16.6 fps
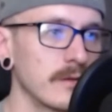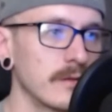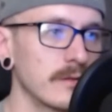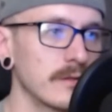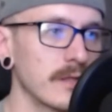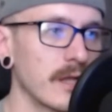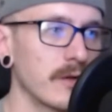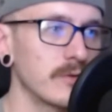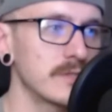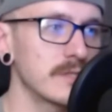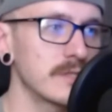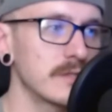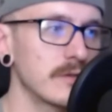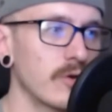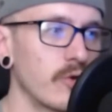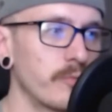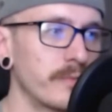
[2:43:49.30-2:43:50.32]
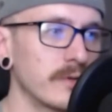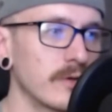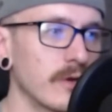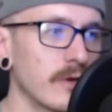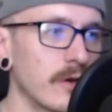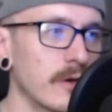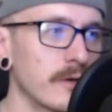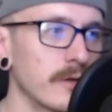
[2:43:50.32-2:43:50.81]
Now he's in open
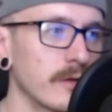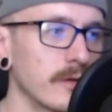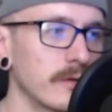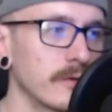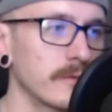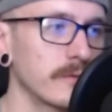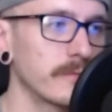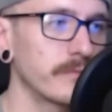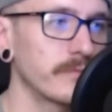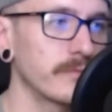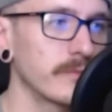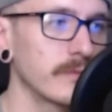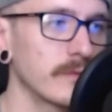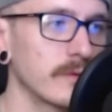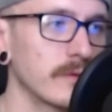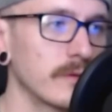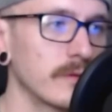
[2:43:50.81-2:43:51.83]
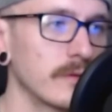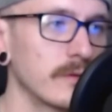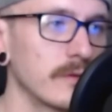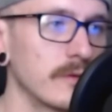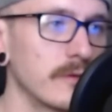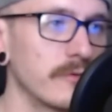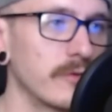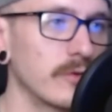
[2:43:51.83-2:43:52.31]
guard.
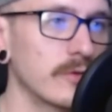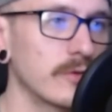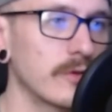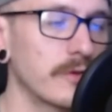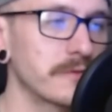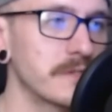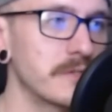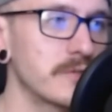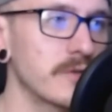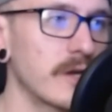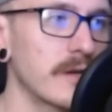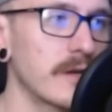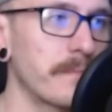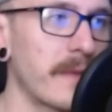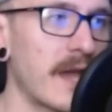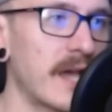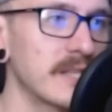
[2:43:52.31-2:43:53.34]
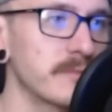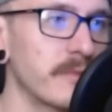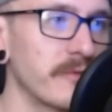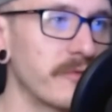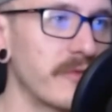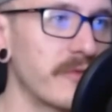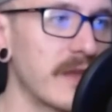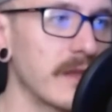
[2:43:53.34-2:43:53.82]
Volkanovski's trying to pass but
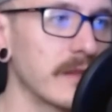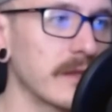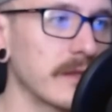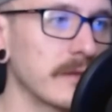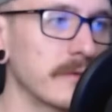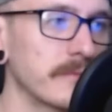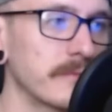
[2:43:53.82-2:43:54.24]
failing.